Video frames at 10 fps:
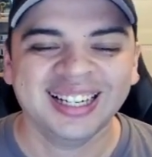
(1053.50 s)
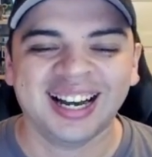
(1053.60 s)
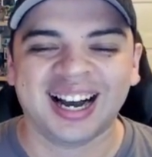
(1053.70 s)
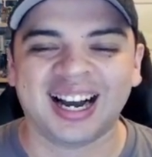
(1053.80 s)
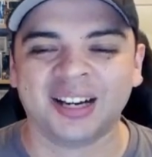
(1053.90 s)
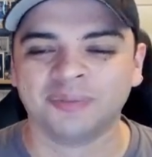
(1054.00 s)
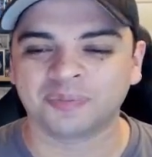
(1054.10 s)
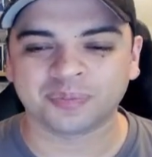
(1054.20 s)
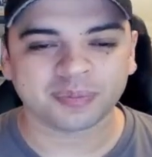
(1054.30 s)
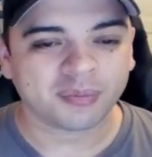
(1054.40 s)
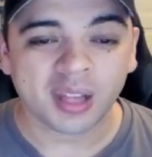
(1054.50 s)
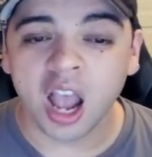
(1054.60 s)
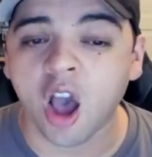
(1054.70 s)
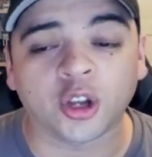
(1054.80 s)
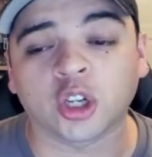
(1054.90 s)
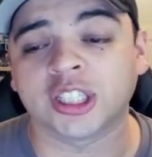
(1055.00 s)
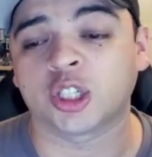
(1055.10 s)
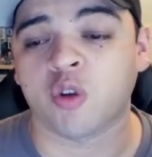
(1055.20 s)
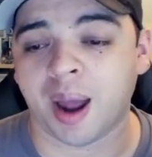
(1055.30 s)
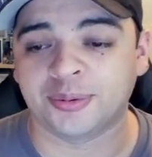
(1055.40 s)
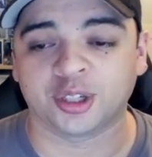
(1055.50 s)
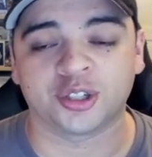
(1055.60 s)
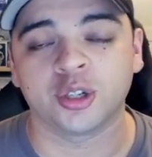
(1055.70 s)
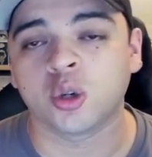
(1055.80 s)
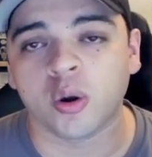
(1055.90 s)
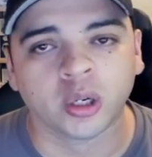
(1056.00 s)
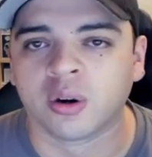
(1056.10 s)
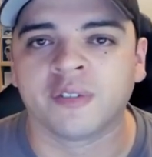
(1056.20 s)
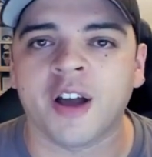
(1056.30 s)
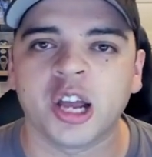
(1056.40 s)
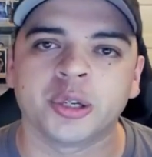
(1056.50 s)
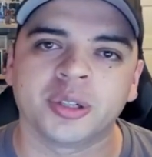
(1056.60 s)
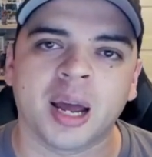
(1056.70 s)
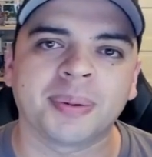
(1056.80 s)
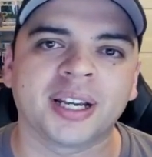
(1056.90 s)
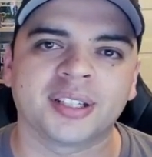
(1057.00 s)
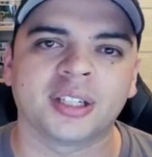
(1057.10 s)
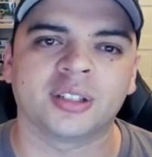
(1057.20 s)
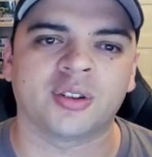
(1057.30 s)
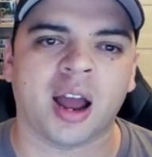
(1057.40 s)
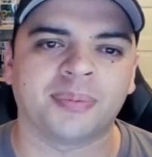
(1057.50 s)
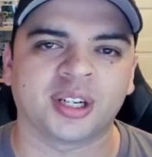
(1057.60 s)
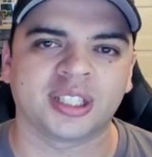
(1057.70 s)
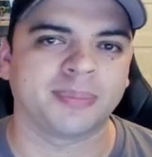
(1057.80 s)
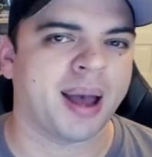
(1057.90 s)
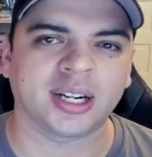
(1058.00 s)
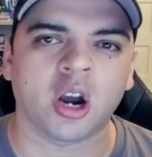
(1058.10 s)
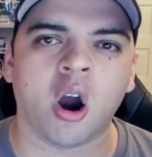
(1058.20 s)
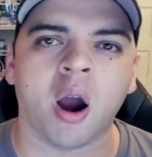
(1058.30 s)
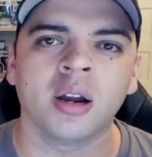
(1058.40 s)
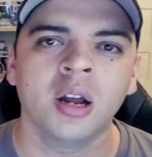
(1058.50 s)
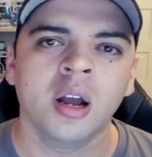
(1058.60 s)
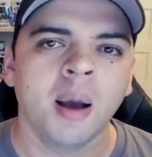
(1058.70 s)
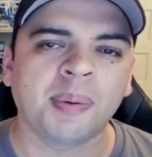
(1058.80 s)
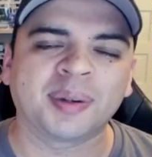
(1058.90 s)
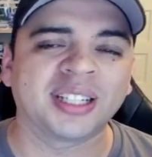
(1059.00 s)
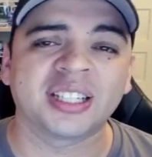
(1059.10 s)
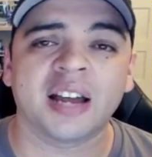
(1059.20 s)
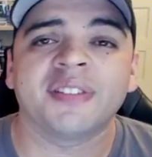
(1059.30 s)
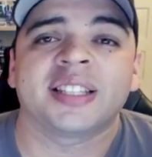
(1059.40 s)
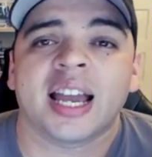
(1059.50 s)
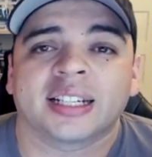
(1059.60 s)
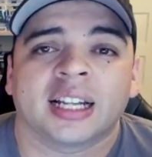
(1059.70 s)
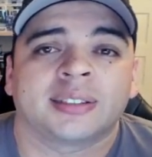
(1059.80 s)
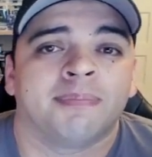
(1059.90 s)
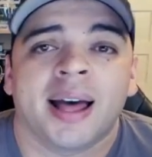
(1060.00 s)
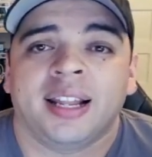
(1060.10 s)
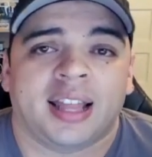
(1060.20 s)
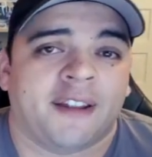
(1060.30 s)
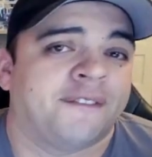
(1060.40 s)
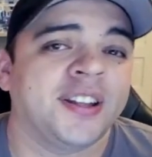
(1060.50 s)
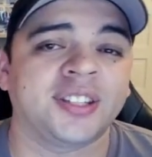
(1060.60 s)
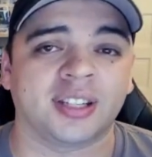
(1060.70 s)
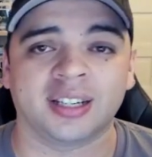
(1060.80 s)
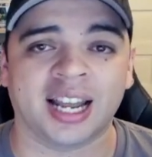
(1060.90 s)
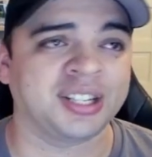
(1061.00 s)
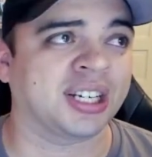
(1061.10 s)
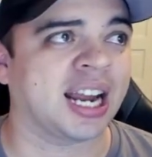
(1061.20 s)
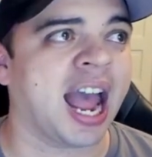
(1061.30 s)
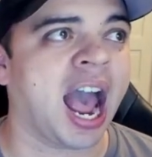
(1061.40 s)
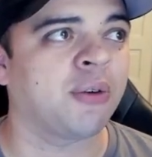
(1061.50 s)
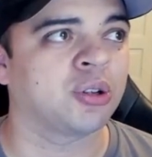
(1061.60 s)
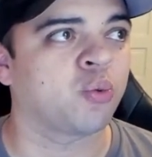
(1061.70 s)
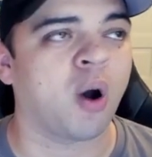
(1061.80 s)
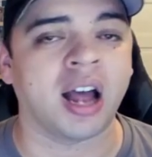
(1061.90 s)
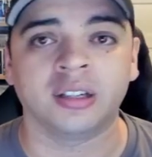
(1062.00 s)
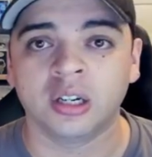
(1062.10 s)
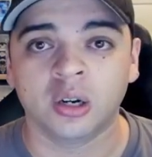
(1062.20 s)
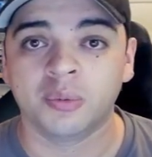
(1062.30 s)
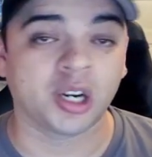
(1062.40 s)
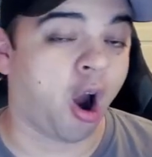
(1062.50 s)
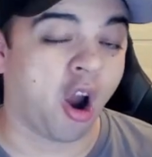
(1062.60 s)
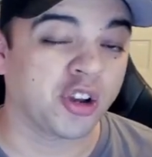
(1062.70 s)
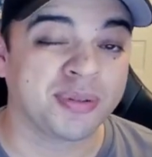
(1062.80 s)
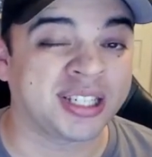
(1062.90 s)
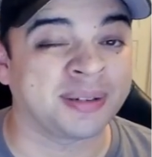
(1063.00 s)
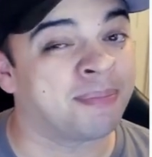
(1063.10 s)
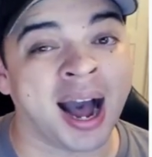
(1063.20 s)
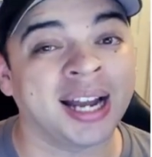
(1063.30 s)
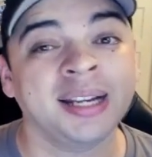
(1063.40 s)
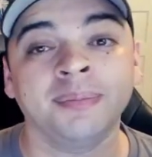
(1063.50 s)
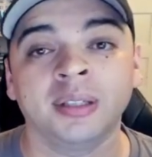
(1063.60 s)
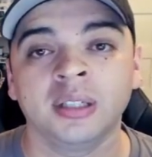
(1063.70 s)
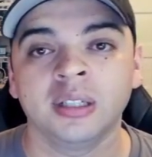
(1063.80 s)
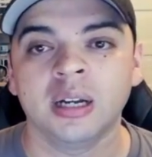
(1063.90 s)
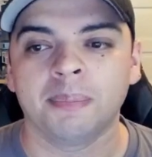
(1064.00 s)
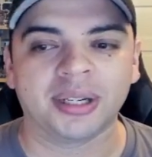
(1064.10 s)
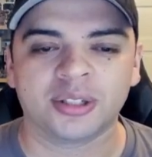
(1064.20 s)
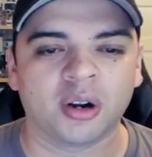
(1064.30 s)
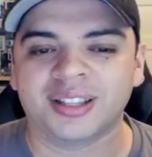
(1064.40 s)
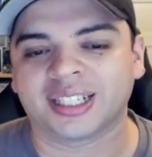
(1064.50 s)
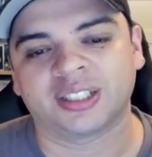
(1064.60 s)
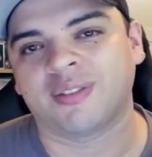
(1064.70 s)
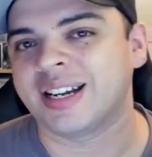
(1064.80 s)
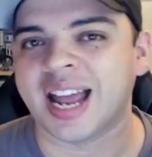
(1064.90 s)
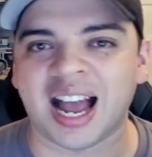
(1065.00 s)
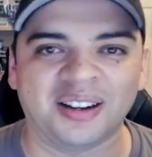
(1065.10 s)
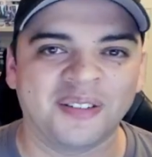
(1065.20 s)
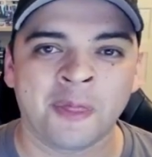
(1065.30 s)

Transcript: Other cards like Trap Trick are still going lower in value. Not because the Trap Trick is a bad card, but because they have a deck that's meta, that it fits in. Last deck I had was what? We got Argue Mystic Mime, but there's no other decks in right now.